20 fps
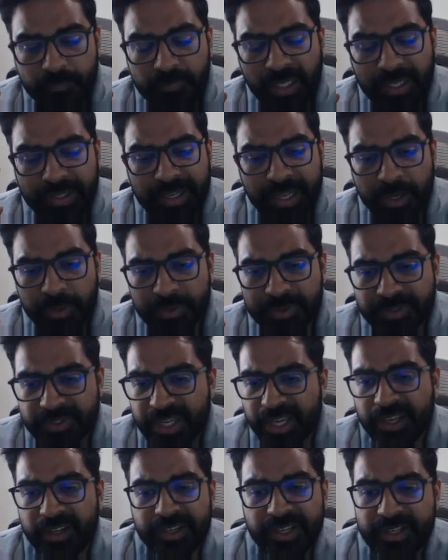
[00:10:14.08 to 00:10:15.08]
Now,
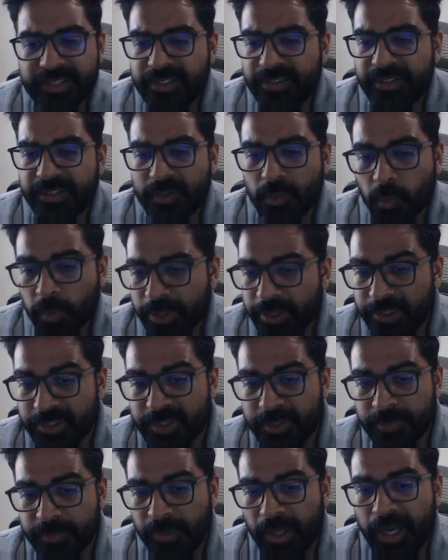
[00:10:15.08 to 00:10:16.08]
Zaya is in this weird
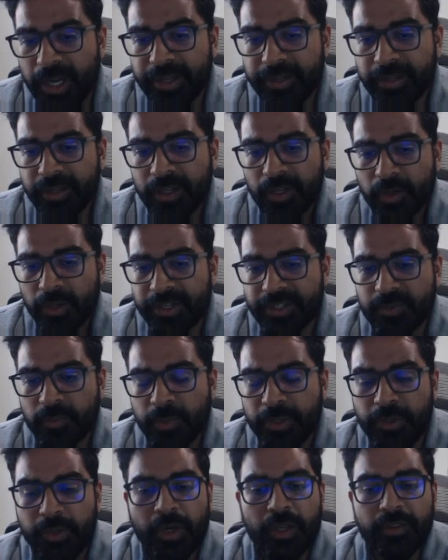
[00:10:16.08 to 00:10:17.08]
spot because when
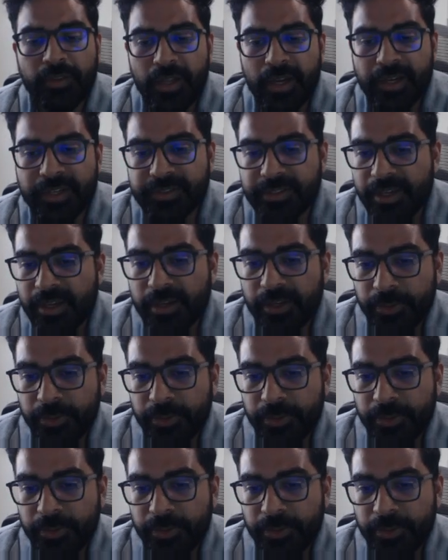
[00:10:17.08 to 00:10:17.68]
you unlock Zaya,